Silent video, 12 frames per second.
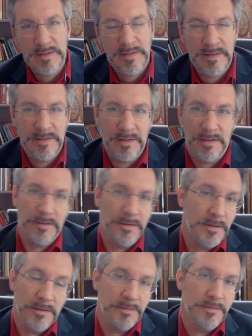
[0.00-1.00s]
This is a,
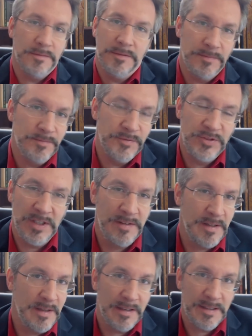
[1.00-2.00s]
a
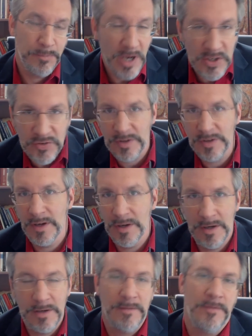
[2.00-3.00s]
just an expression
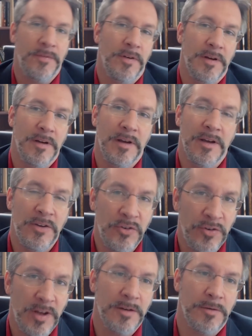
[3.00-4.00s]
of, in
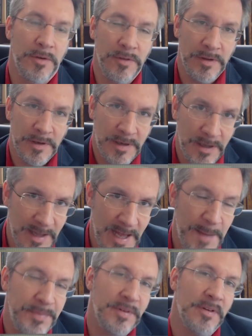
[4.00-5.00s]
general, the
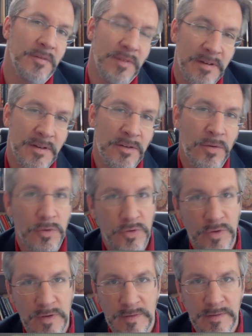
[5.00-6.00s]
collapse of
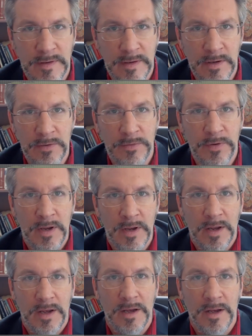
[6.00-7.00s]
institutions and of
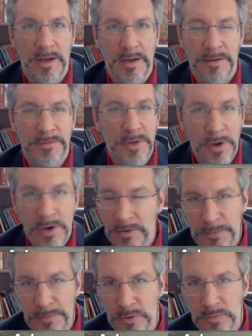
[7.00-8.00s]
uh, uh, law
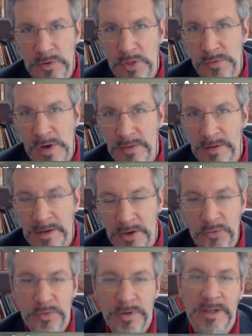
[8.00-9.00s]
enforcement throughout the
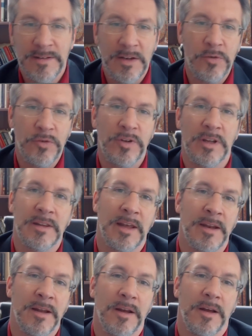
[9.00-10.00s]
country. It's interesting
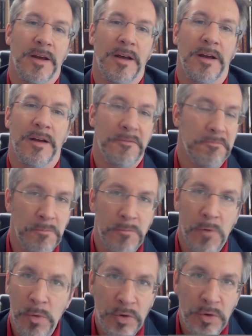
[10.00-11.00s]
that uh,
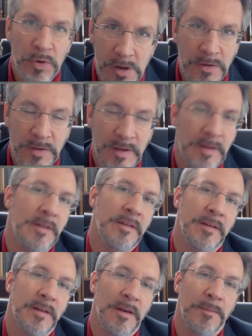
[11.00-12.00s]
almost all of
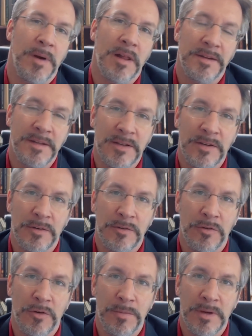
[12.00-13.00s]
these uh, politicians
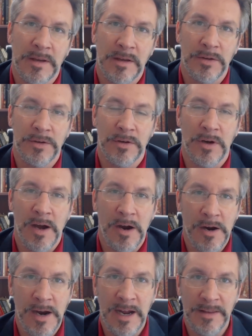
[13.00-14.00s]
who have been killed are,
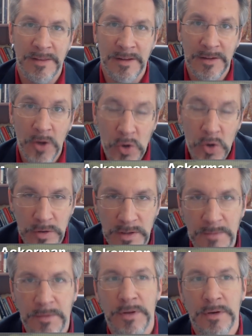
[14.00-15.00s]
are at the local
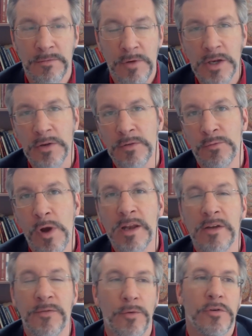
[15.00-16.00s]
level. They're running
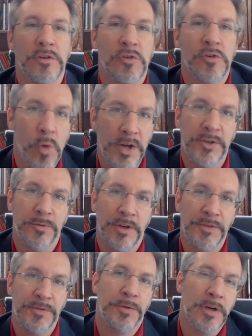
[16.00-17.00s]
running for or want to
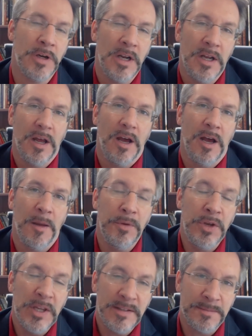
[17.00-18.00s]
run for uh,
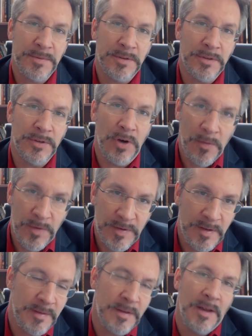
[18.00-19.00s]
municipal
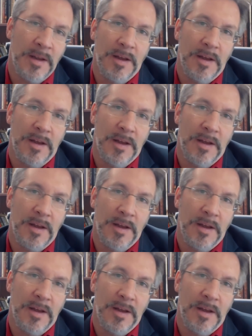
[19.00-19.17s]
offices.